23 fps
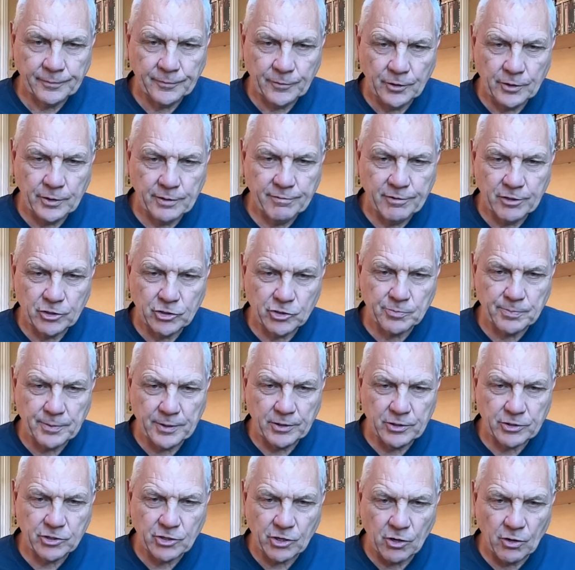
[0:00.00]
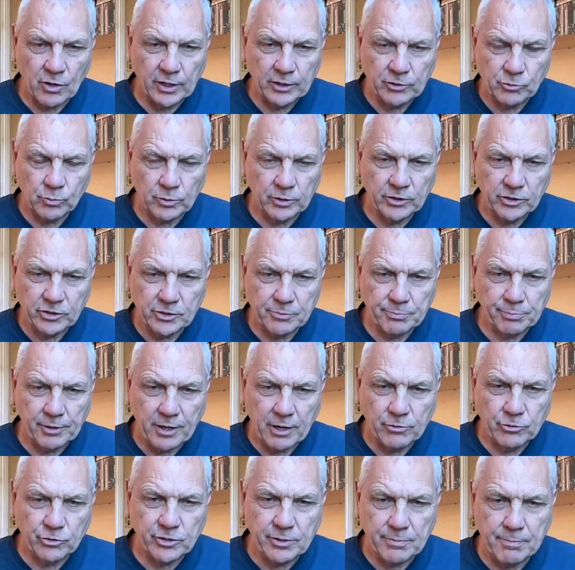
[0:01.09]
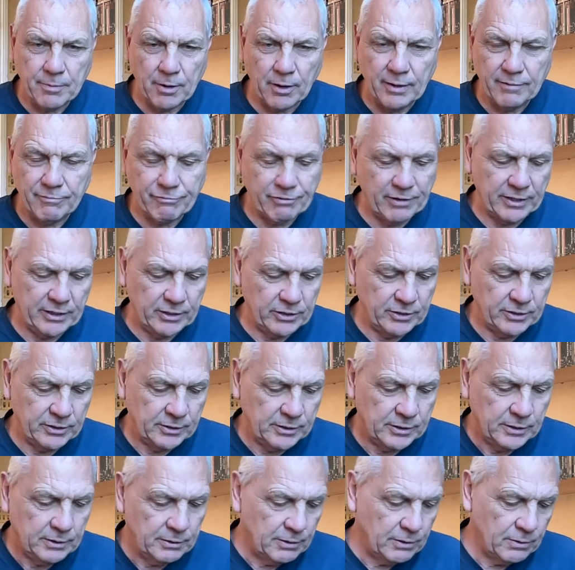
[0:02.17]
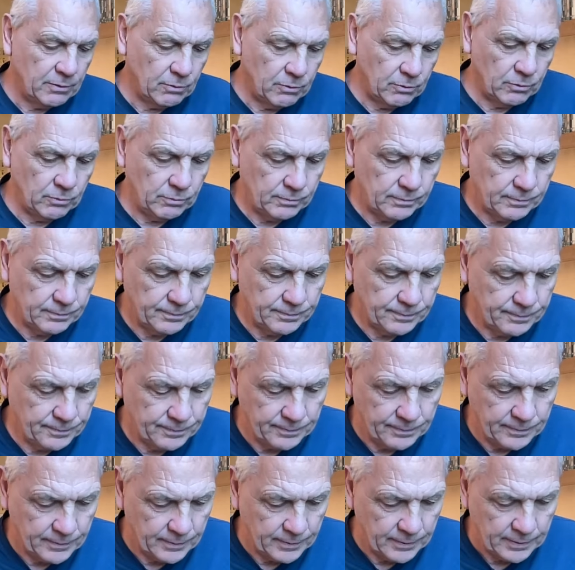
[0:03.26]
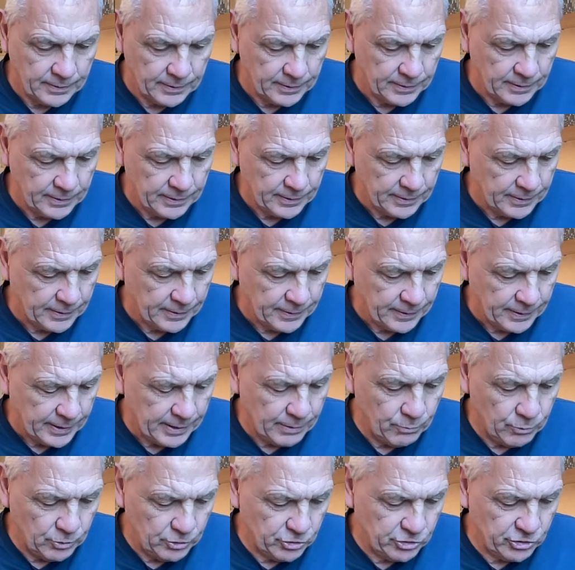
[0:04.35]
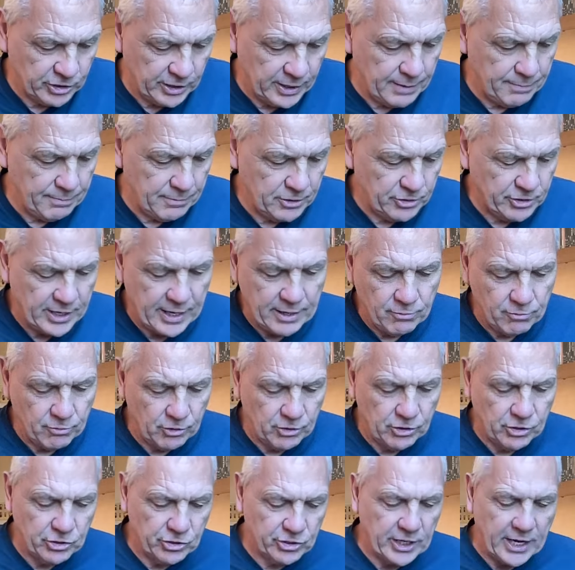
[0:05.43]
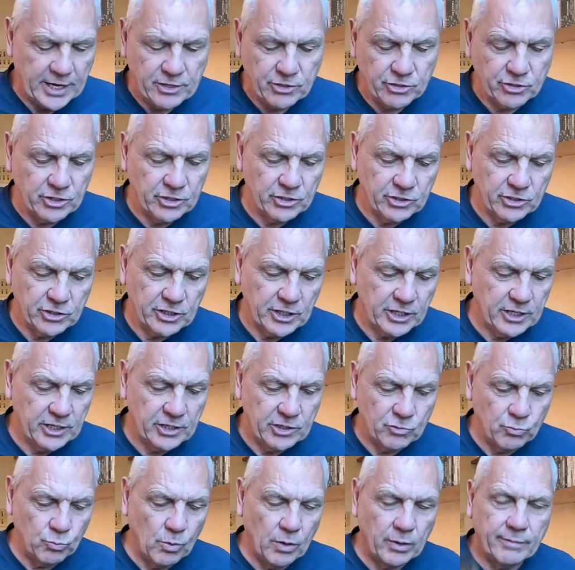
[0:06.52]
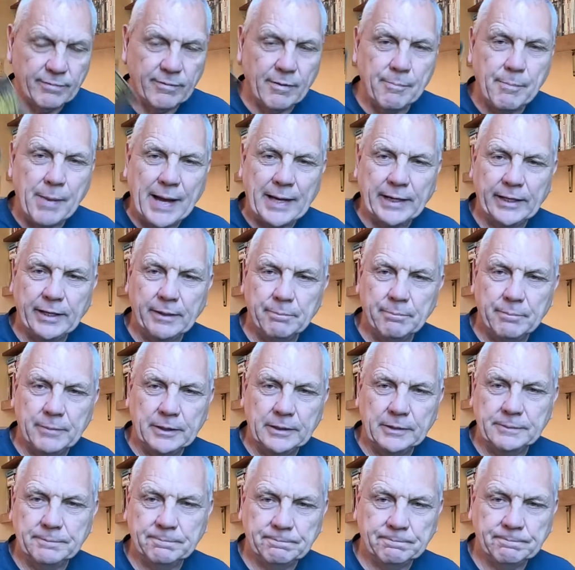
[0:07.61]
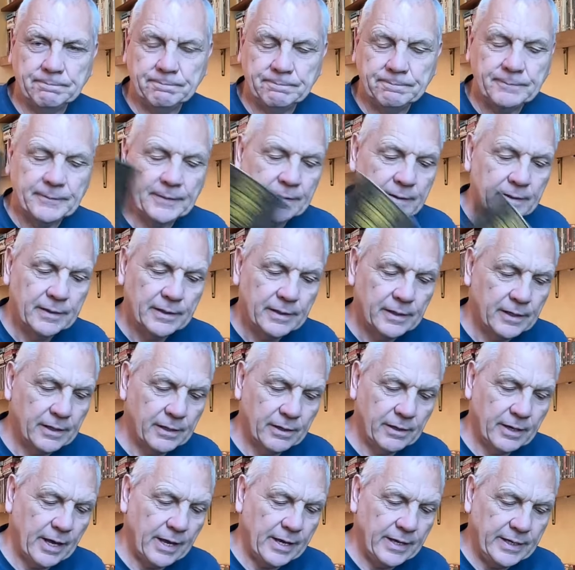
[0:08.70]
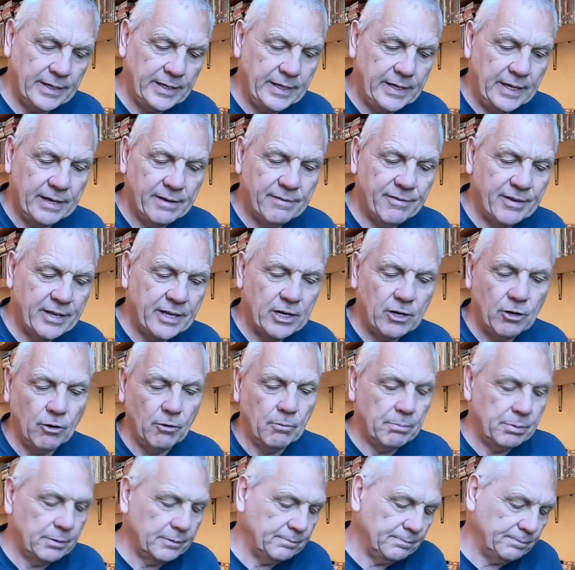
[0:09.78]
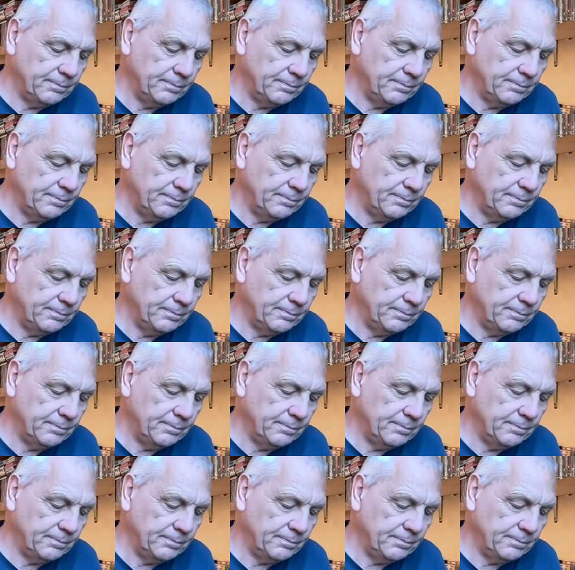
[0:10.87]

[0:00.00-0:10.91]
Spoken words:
Universe, spirits, guides. What is approaching, my friends? Ooh. It would seem the general consensus is one of abandonment. Okay, giving up.